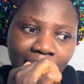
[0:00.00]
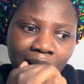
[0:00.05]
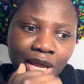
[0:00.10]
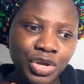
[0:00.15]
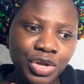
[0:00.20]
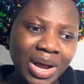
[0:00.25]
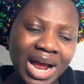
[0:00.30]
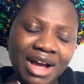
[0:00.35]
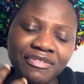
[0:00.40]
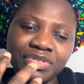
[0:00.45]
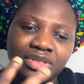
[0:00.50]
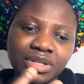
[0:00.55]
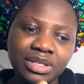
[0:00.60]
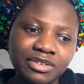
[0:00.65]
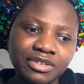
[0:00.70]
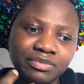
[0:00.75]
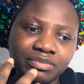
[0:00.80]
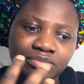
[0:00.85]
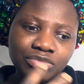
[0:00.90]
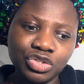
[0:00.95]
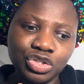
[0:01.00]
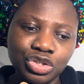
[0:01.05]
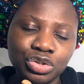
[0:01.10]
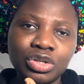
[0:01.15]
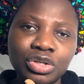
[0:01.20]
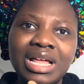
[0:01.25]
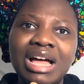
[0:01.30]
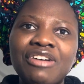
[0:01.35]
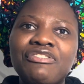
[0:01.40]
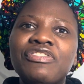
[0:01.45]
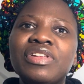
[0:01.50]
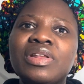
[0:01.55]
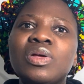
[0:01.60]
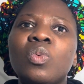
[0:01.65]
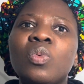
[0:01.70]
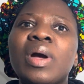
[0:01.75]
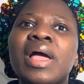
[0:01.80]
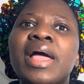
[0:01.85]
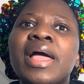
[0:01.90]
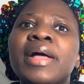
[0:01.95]
you have to, you know, that
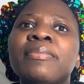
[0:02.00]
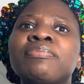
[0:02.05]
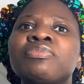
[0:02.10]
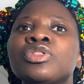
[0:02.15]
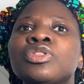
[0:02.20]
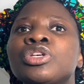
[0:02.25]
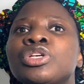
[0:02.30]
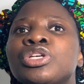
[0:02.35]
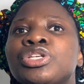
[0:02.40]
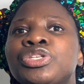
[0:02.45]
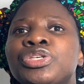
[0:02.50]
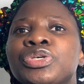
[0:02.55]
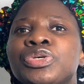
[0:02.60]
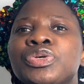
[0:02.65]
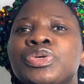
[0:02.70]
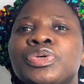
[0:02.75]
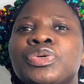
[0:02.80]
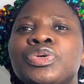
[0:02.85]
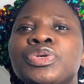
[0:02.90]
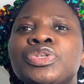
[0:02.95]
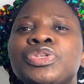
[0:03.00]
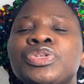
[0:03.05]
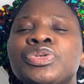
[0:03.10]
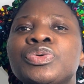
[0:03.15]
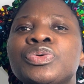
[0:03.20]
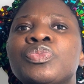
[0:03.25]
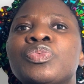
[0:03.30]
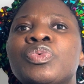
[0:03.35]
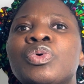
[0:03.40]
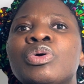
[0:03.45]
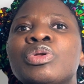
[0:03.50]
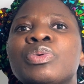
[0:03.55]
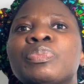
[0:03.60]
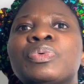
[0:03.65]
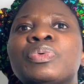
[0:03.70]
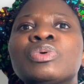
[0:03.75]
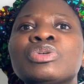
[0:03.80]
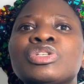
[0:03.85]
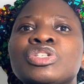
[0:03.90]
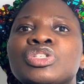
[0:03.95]
feeling where you want to
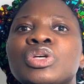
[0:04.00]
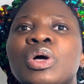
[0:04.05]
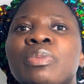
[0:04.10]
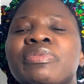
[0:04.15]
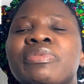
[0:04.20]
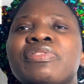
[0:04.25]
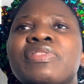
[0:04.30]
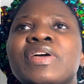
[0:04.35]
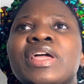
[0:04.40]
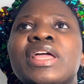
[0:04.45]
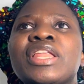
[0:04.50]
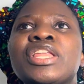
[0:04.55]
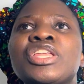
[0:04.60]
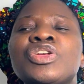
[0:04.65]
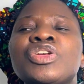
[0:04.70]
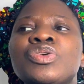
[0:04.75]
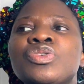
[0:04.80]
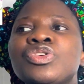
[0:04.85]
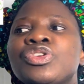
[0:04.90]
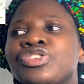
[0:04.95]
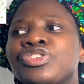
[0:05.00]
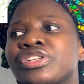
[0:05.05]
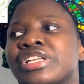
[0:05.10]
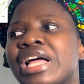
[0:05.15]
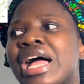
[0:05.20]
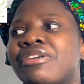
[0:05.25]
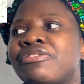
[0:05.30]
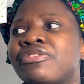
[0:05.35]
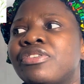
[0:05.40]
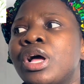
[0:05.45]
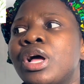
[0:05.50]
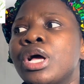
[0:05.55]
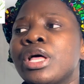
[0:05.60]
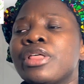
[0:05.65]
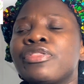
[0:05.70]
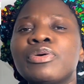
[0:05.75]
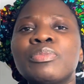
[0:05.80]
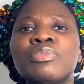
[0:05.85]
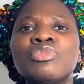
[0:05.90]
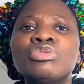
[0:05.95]
post something. You just have
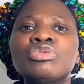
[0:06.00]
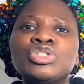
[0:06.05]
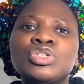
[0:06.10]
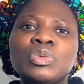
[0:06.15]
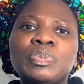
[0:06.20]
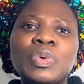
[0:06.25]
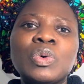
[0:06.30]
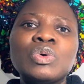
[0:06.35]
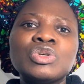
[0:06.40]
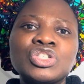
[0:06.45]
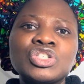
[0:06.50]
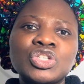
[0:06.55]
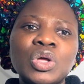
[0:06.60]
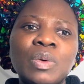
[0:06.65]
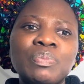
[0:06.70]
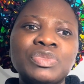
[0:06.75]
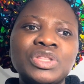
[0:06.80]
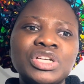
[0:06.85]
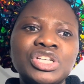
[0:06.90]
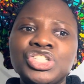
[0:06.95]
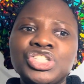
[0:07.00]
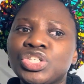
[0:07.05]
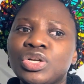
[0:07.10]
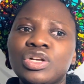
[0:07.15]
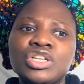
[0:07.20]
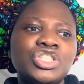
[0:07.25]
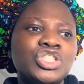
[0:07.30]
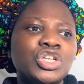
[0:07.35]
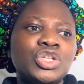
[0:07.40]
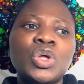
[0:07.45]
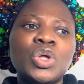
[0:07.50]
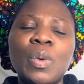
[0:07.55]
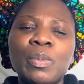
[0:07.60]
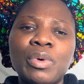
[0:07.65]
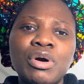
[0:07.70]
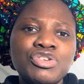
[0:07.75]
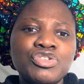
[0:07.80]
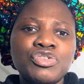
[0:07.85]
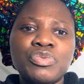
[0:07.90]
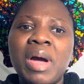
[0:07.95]
the mood to post something. Just your
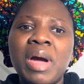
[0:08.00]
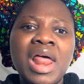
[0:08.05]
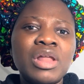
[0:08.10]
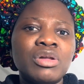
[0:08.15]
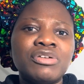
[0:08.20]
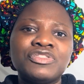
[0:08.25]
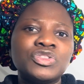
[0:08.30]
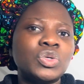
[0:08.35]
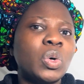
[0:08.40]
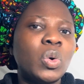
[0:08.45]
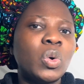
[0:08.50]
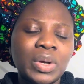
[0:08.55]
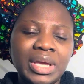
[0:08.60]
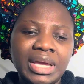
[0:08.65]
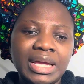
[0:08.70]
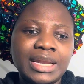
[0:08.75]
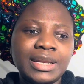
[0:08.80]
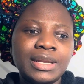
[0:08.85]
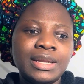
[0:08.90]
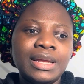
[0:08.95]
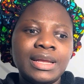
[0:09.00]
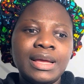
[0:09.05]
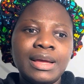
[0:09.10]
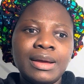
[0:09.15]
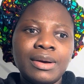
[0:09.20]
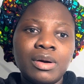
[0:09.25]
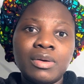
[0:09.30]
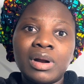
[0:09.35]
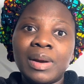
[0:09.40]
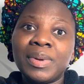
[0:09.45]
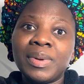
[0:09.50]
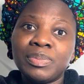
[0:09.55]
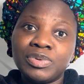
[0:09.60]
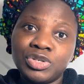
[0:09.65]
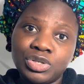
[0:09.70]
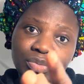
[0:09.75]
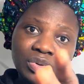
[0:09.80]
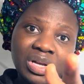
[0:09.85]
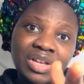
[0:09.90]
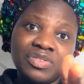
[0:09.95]
normal you. I love talking. Or I
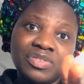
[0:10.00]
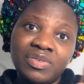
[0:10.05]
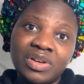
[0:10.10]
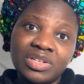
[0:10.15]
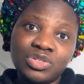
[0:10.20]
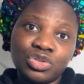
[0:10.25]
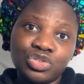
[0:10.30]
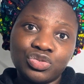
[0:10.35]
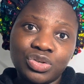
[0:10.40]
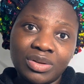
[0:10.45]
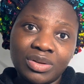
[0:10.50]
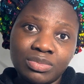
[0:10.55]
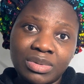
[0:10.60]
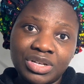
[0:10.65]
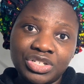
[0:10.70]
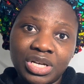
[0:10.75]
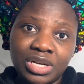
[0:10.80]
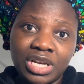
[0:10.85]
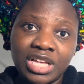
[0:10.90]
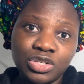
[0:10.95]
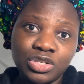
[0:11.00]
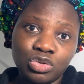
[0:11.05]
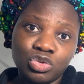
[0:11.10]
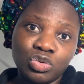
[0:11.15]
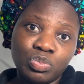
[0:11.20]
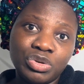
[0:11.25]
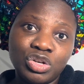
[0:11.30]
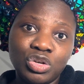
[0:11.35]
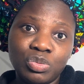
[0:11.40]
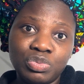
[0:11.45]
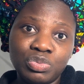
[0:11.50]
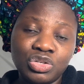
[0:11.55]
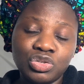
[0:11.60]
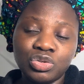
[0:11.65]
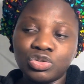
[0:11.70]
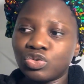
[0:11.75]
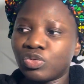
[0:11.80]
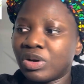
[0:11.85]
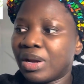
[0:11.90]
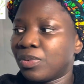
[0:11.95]
bet you never subscribe to my channel. Let's go to big. Please
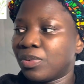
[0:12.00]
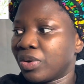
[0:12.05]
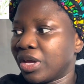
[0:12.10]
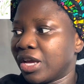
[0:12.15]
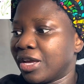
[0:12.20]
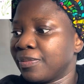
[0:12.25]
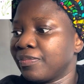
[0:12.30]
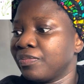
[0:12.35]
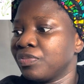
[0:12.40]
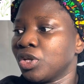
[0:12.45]
subscribe, okay?